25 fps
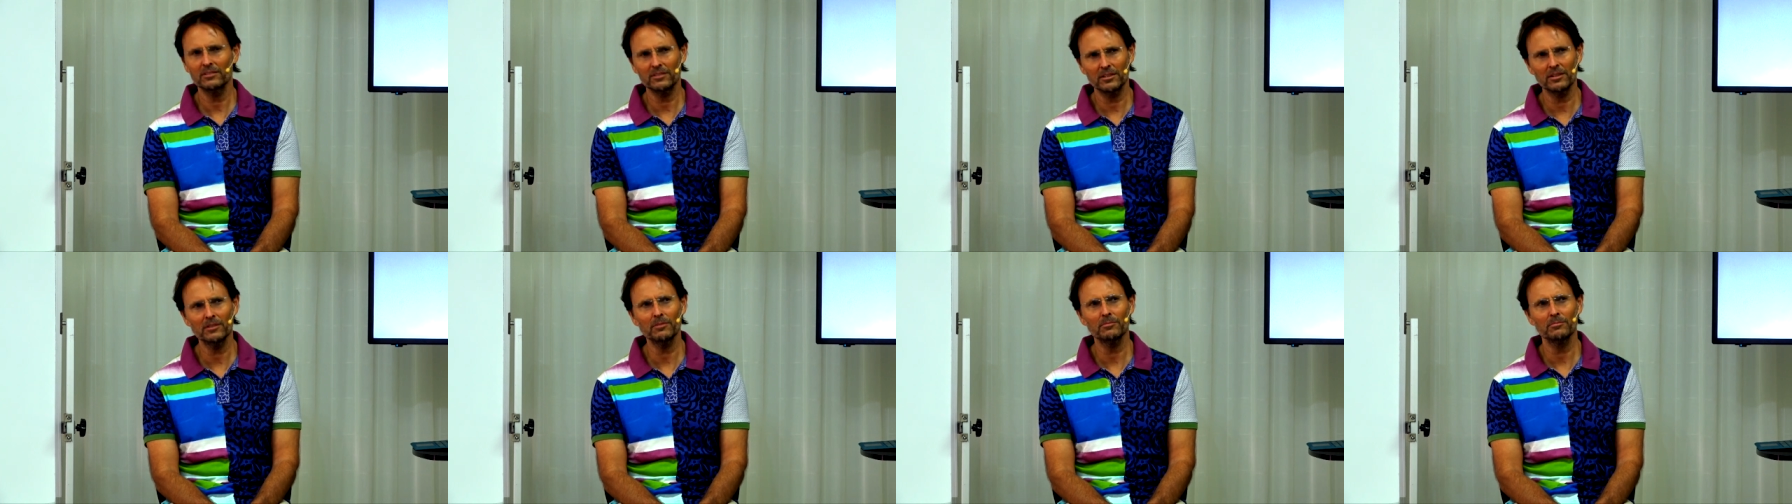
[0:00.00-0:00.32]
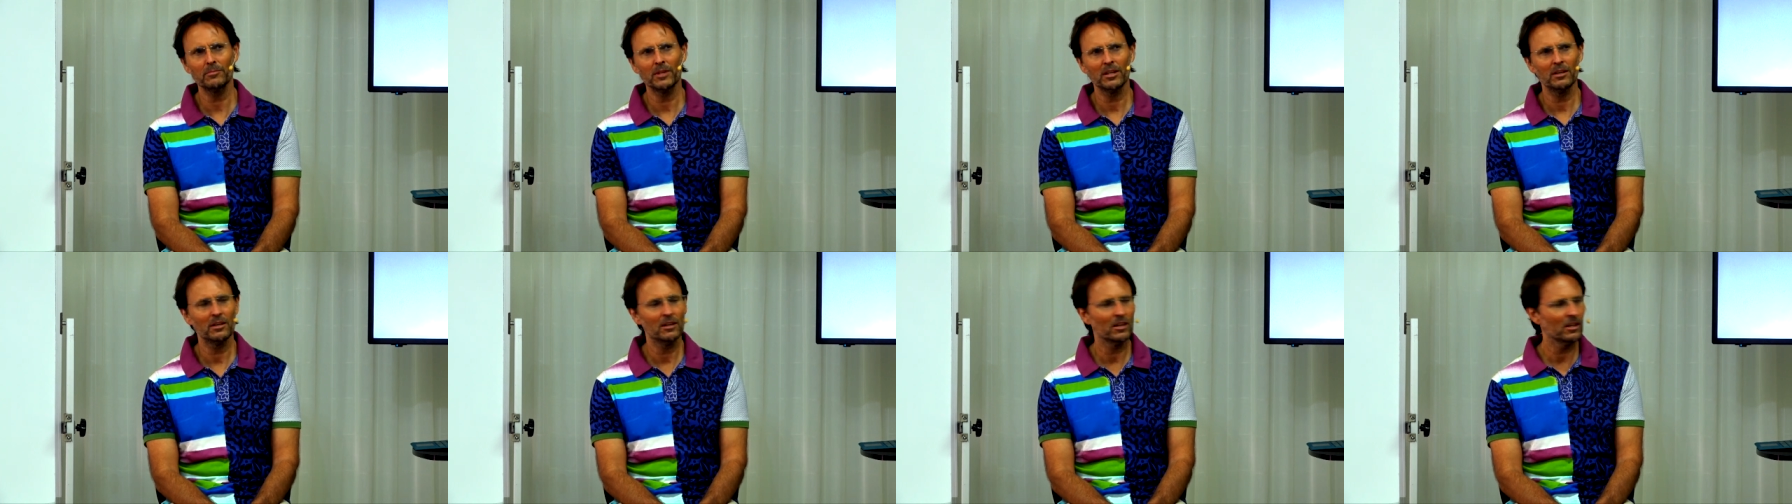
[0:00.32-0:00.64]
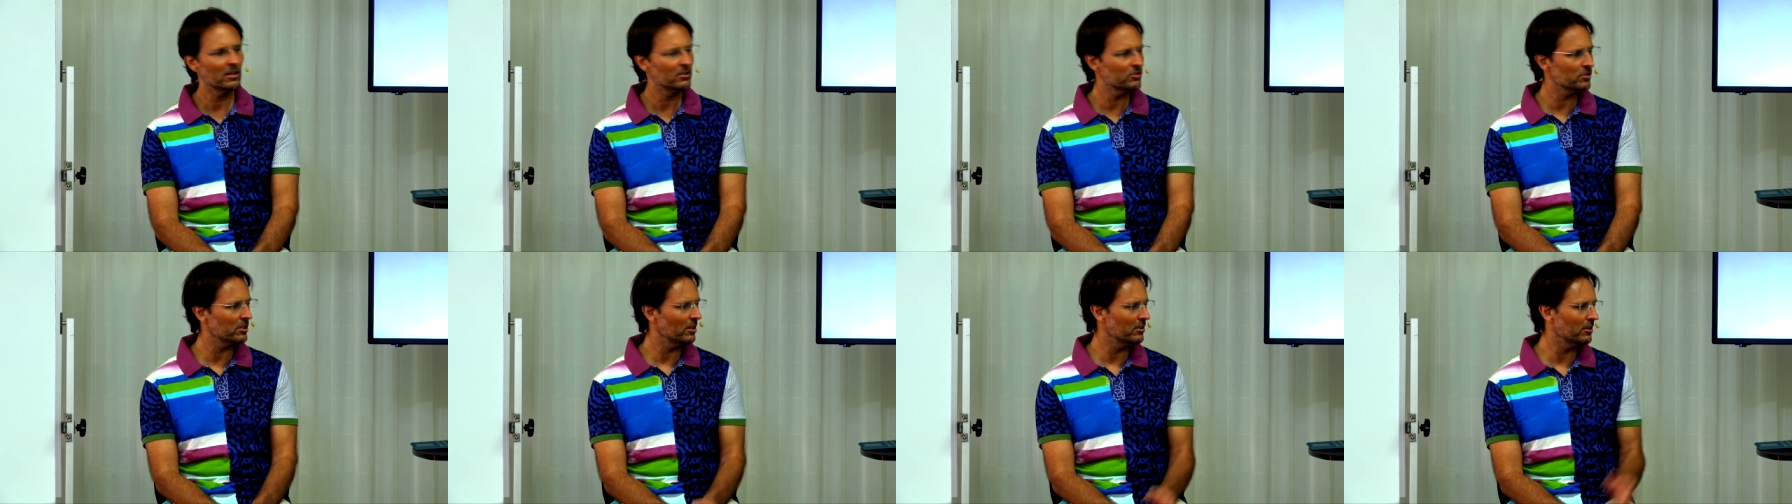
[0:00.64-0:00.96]
Yeah.
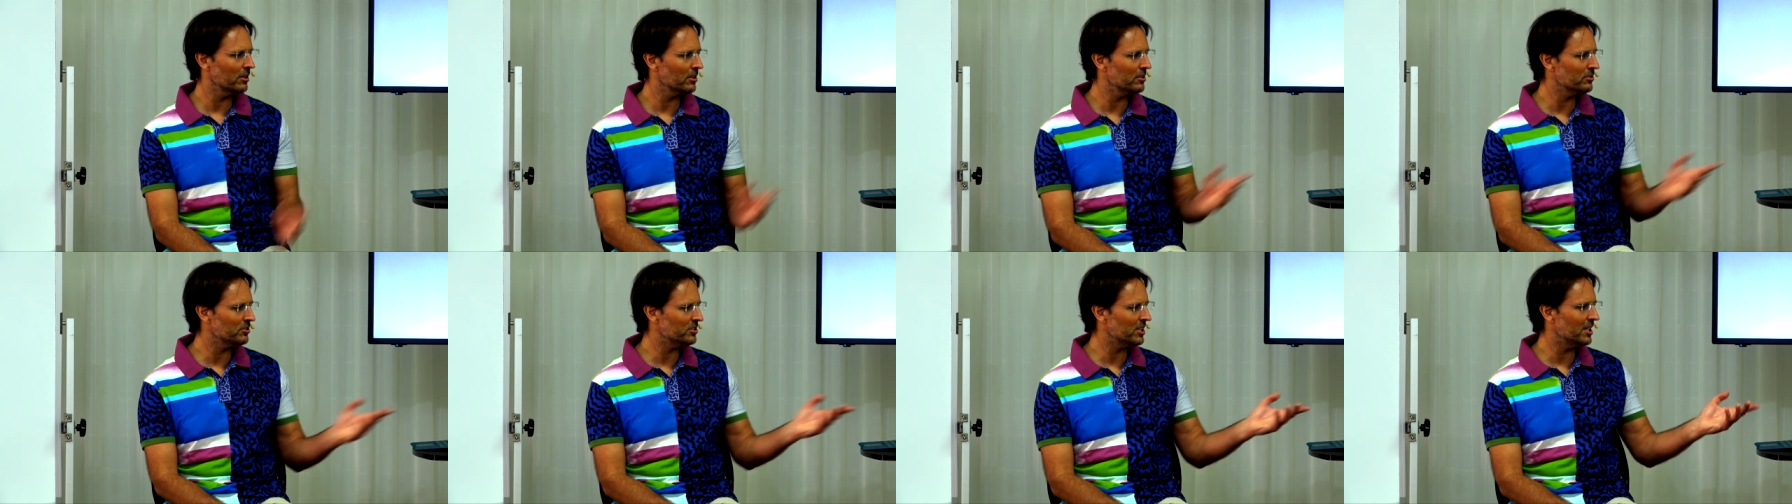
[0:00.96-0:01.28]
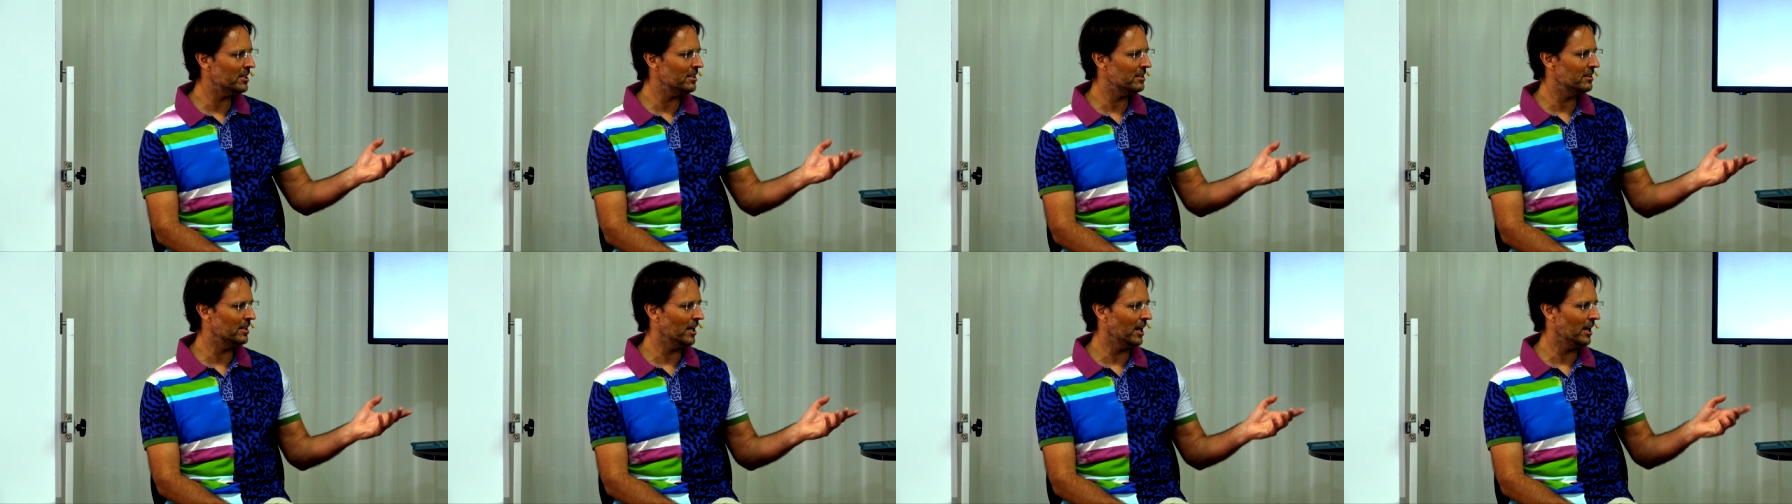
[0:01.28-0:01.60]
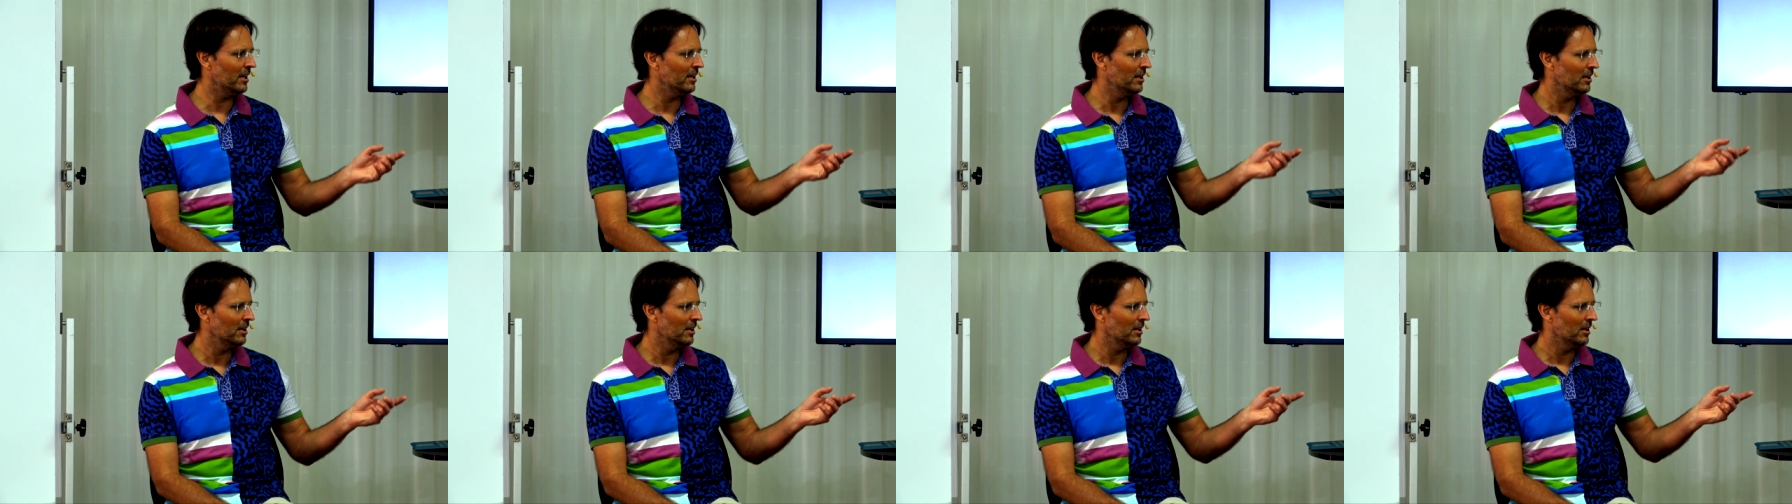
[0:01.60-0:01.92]
So you can see
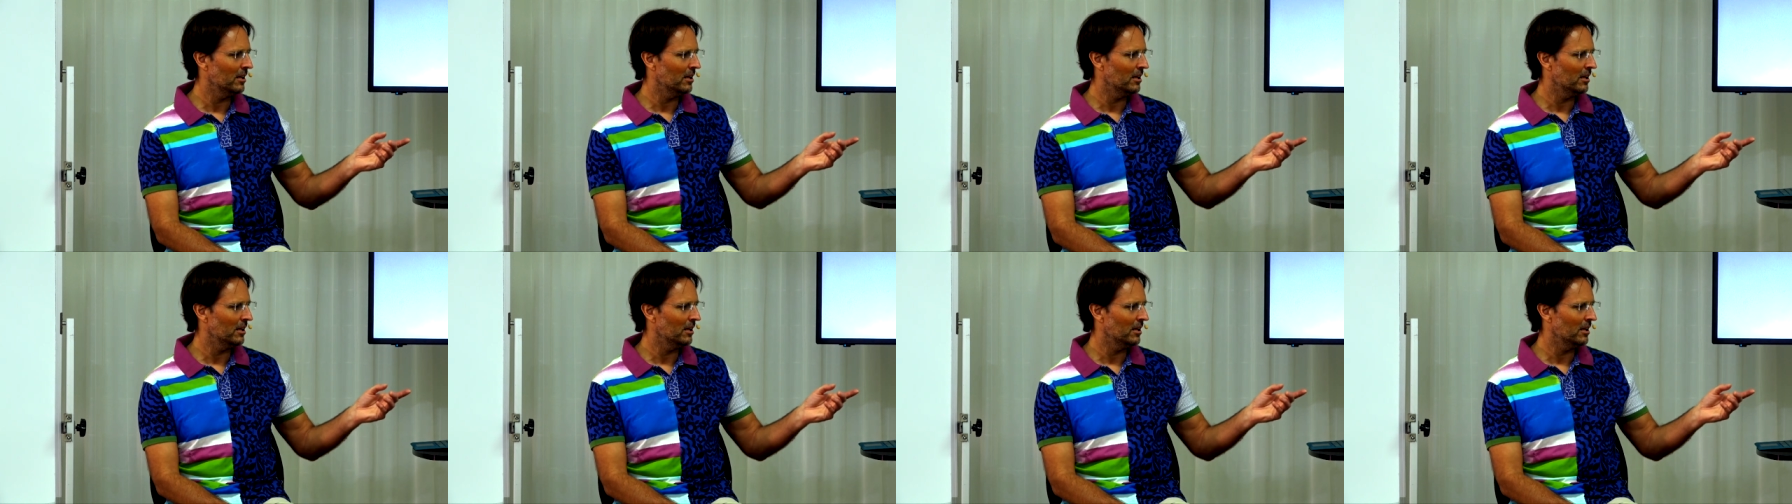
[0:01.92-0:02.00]
that